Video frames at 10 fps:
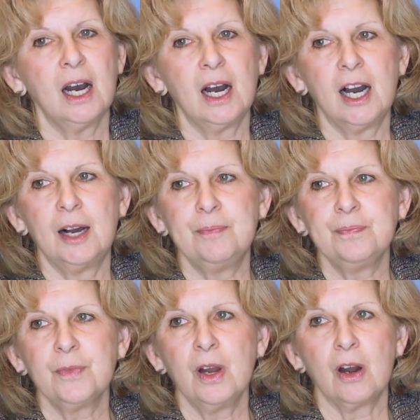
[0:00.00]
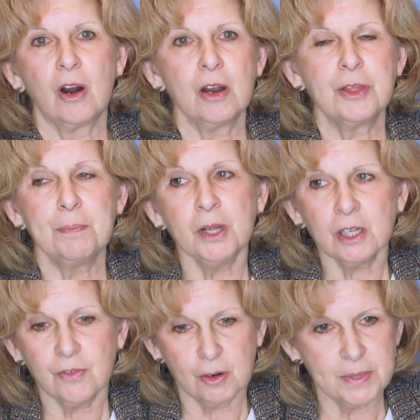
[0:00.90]
Um, uh, our, the
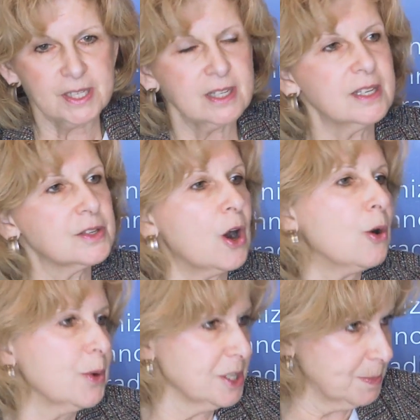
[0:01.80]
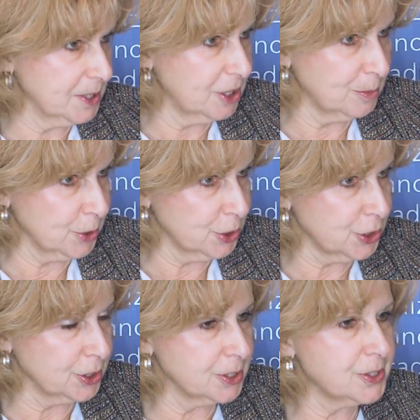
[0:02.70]
bulk of our business has always been
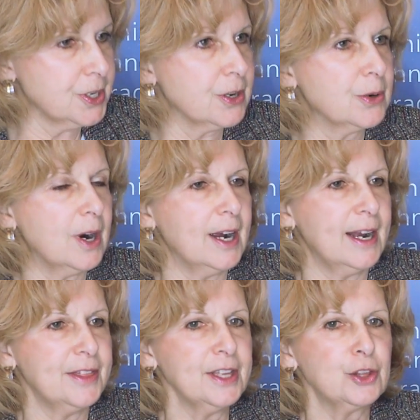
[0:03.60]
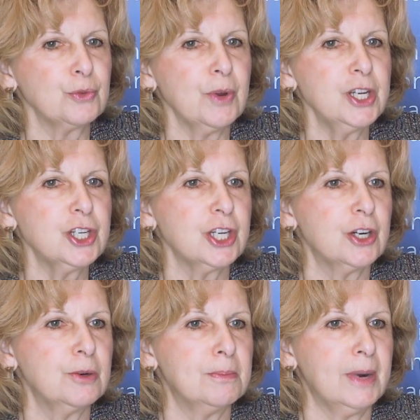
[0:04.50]
commercial, so I, I, think the
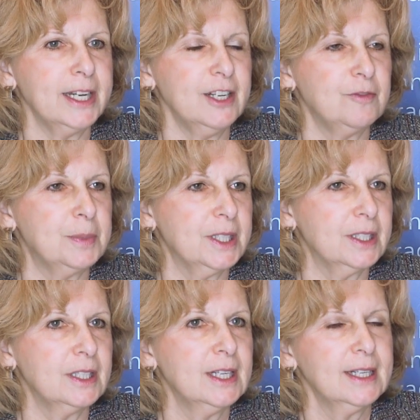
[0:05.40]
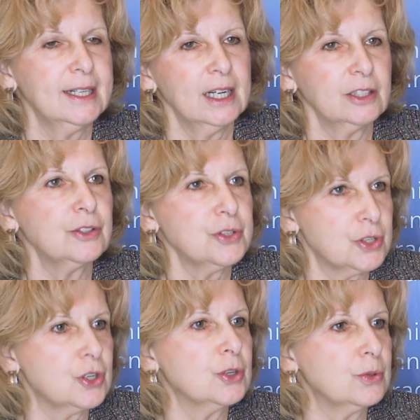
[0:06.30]
ratio might have been a little
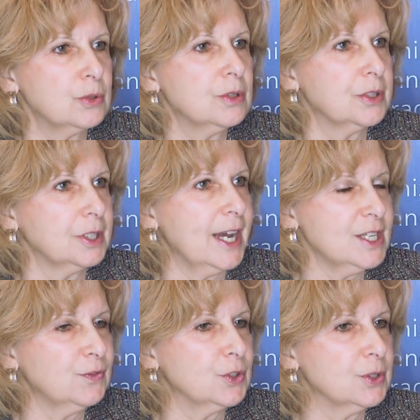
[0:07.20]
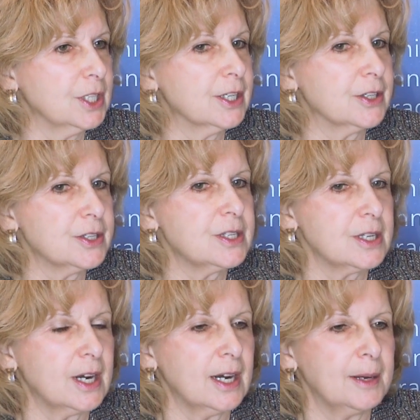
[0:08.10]
skewed the last few
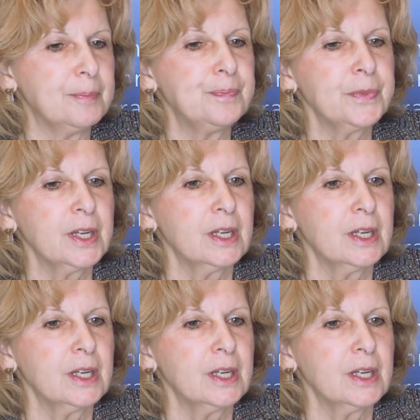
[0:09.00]
years um,